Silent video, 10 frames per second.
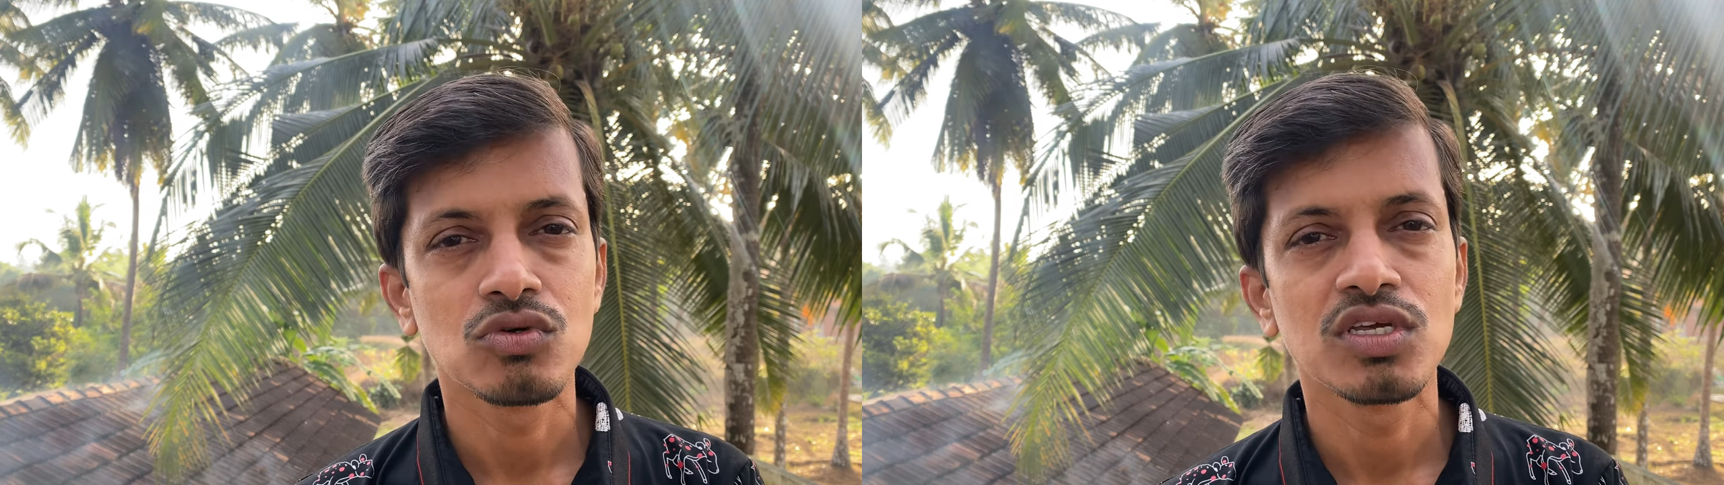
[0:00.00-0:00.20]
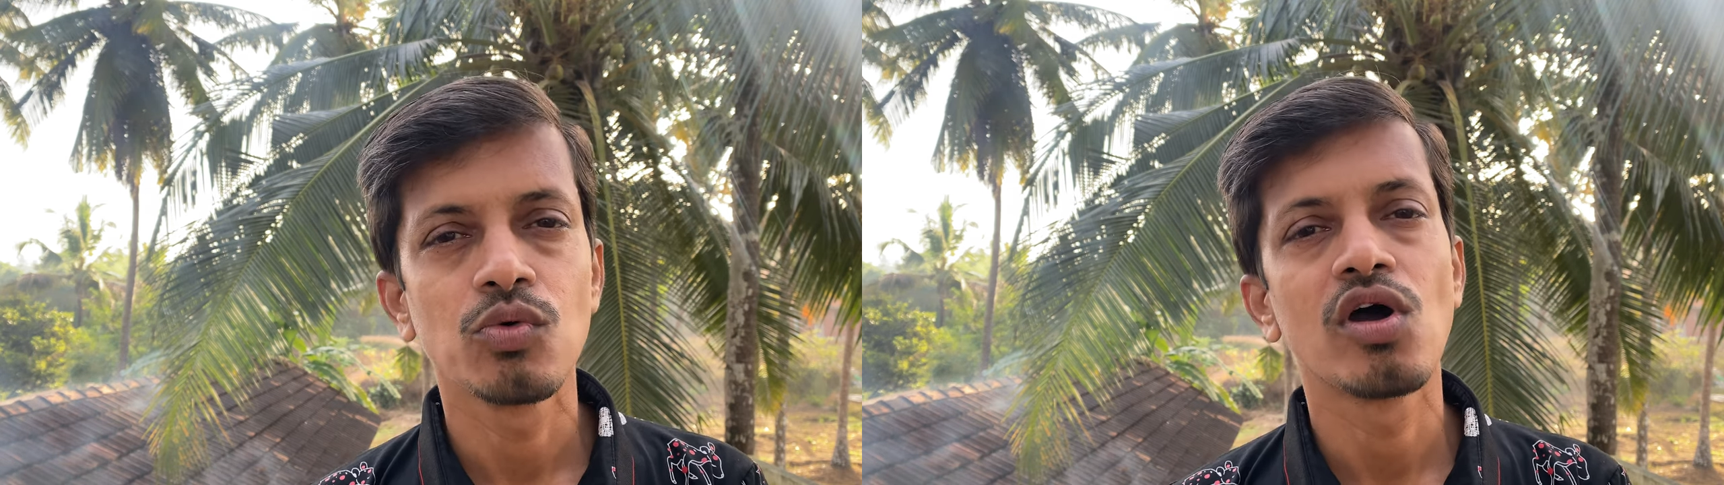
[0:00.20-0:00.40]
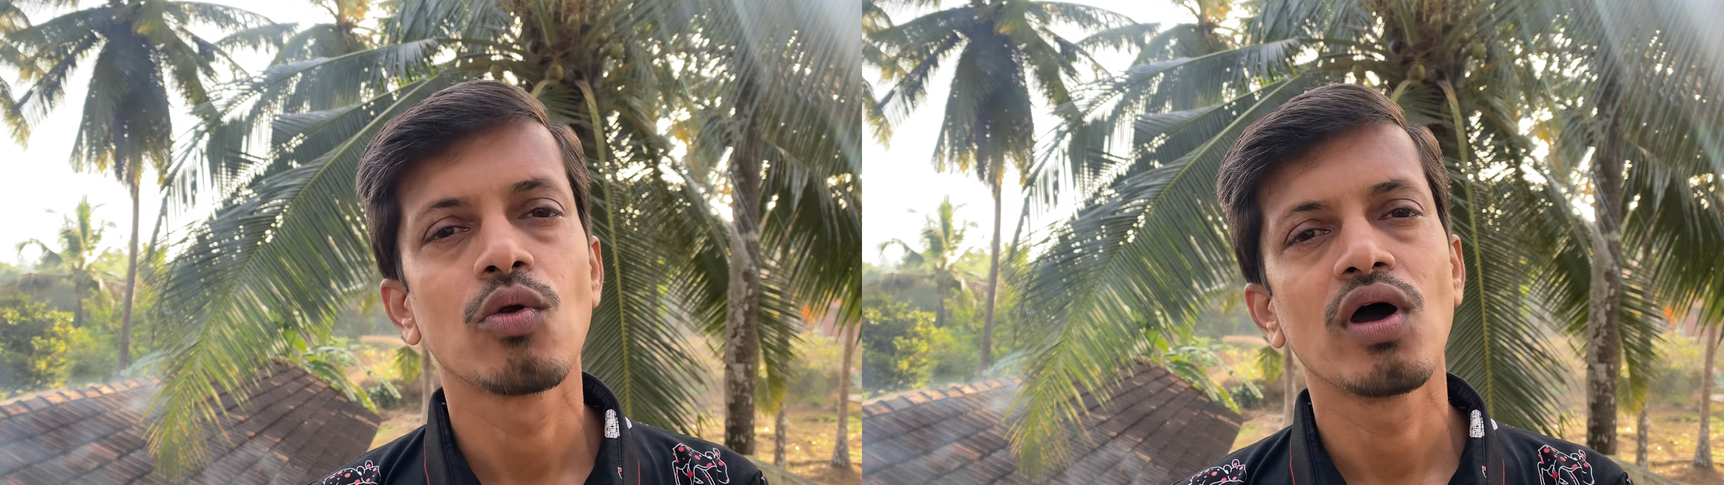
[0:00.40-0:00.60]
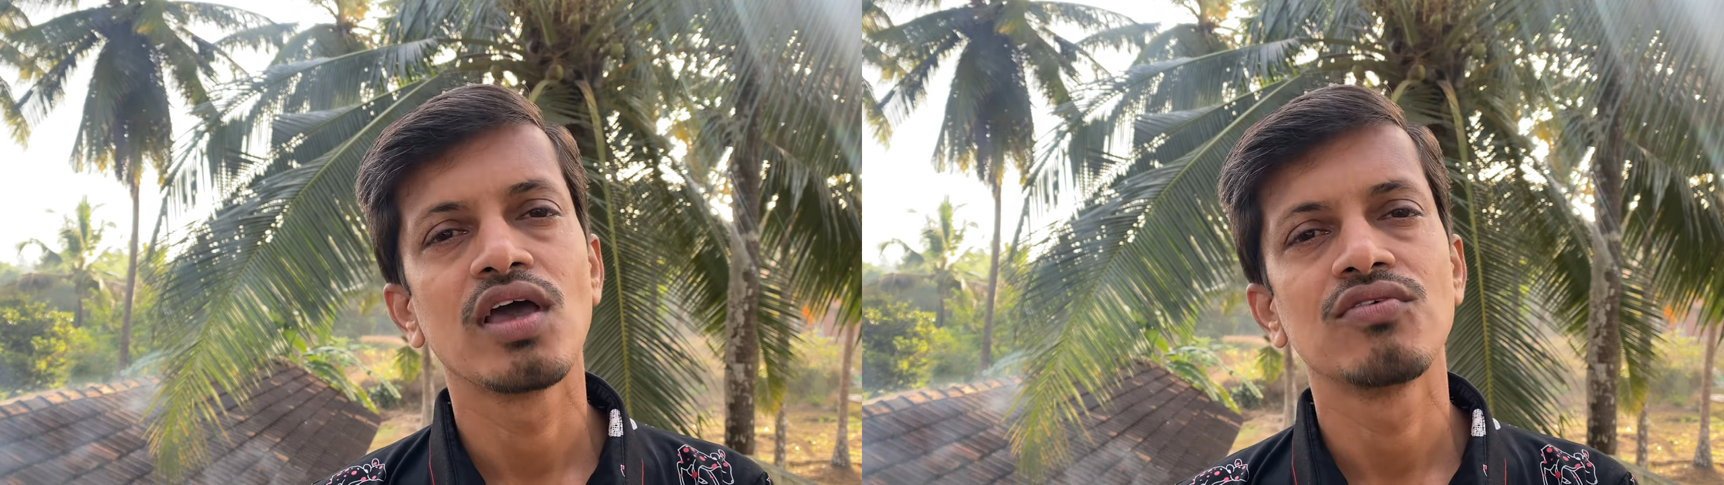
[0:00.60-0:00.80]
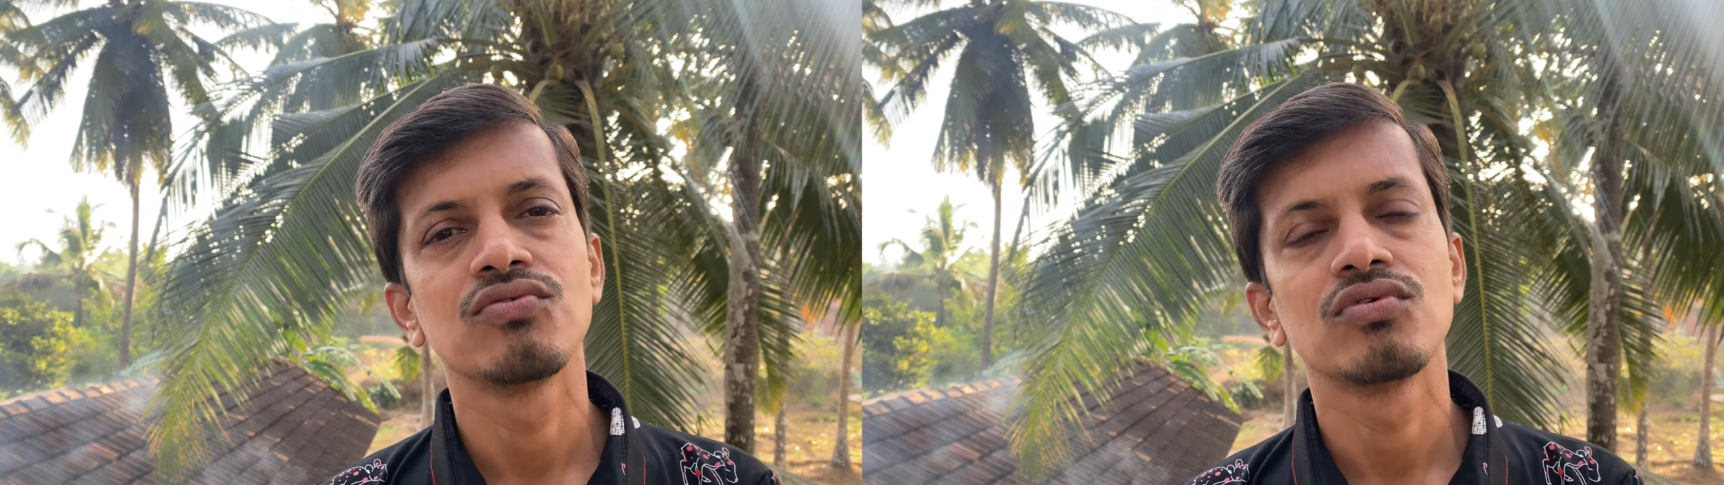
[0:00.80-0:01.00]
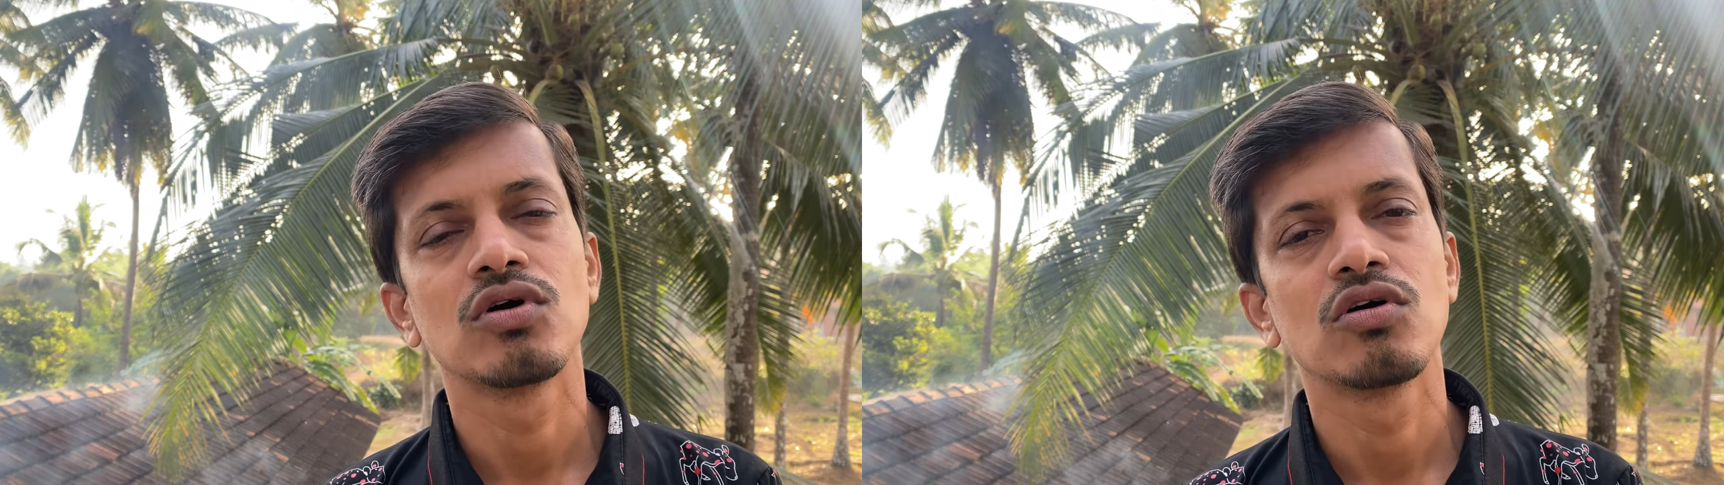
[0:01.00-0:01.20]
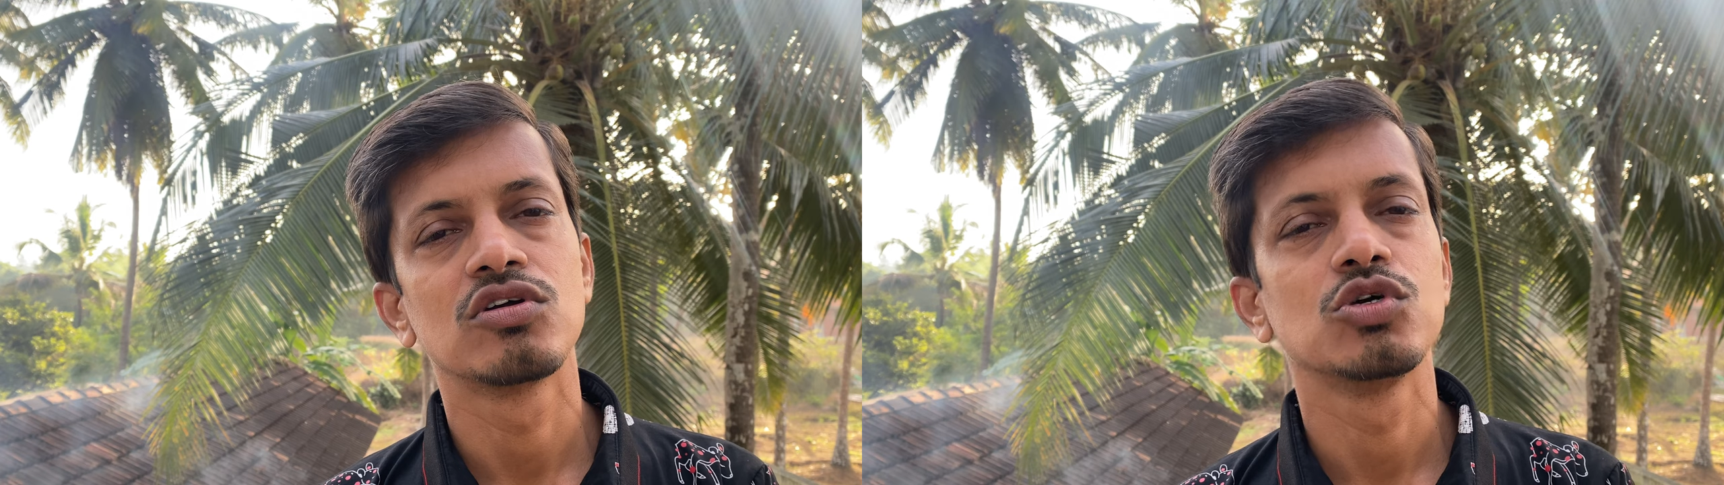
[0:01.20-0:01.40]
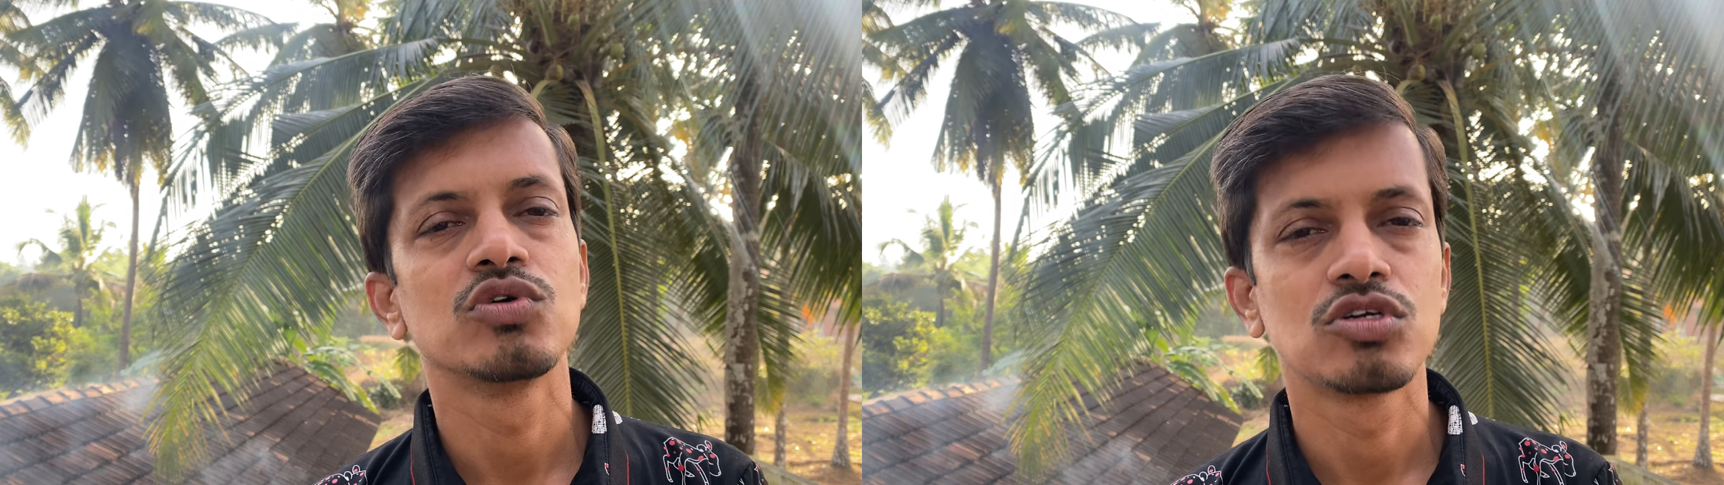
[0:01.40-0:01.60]
to your wife
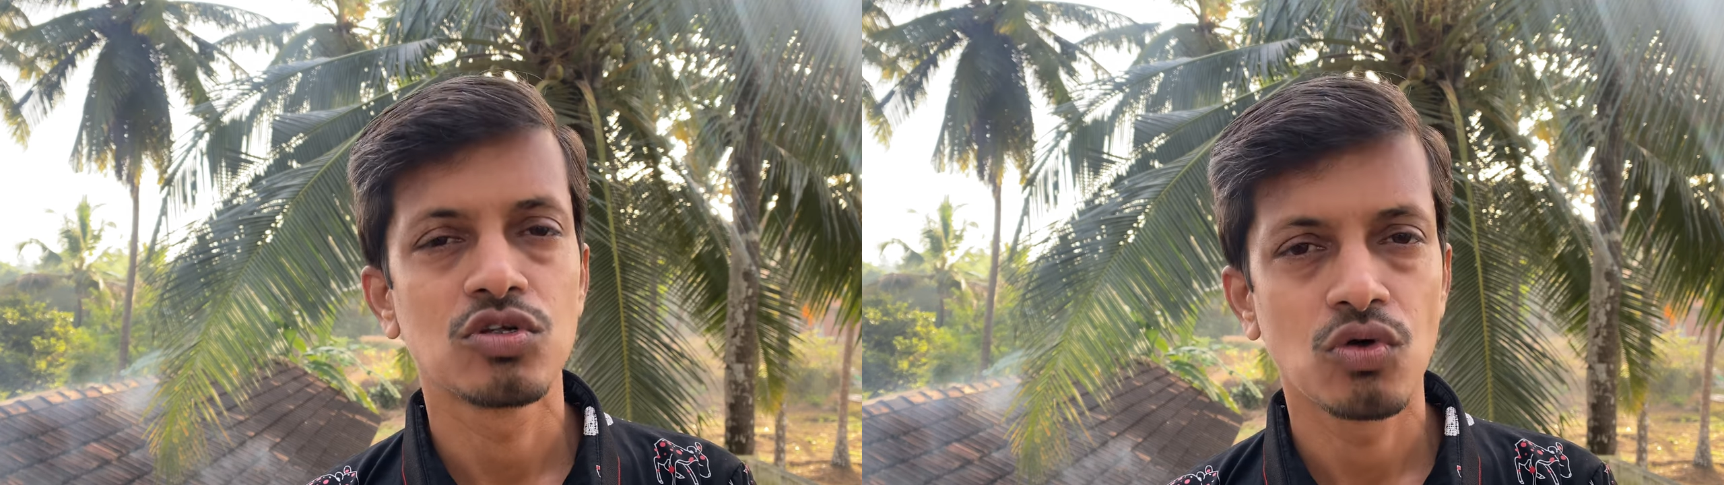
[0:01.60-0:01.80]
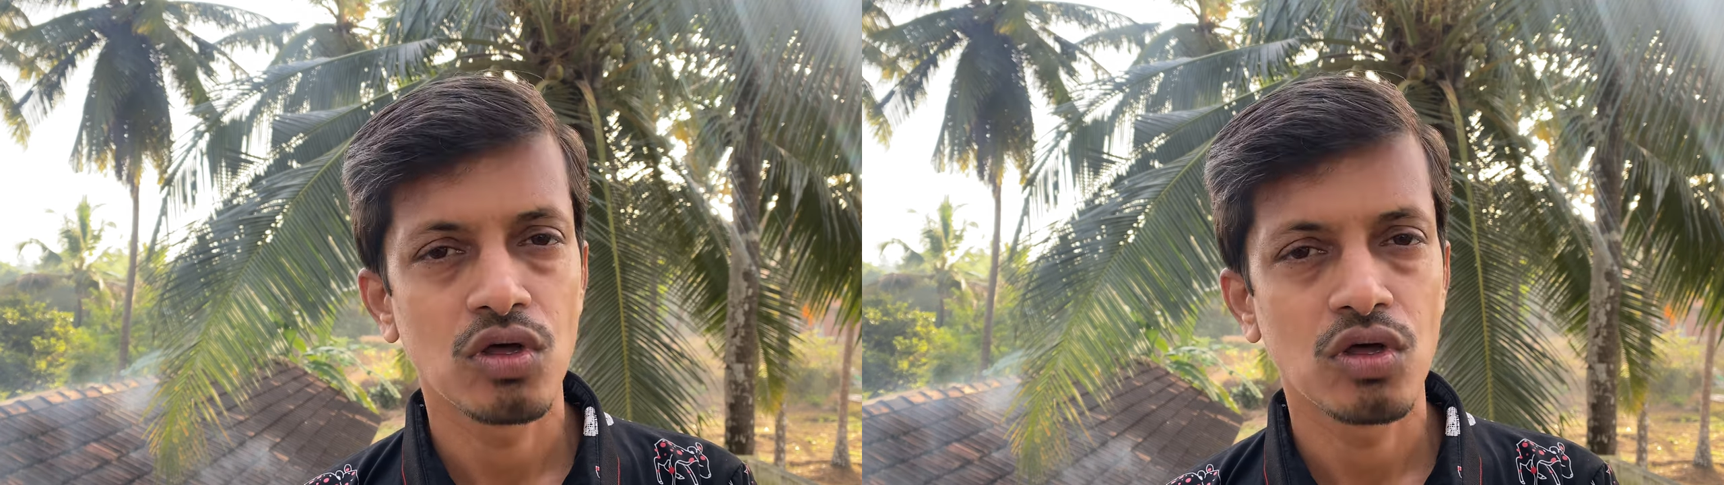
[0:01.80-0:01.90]
or to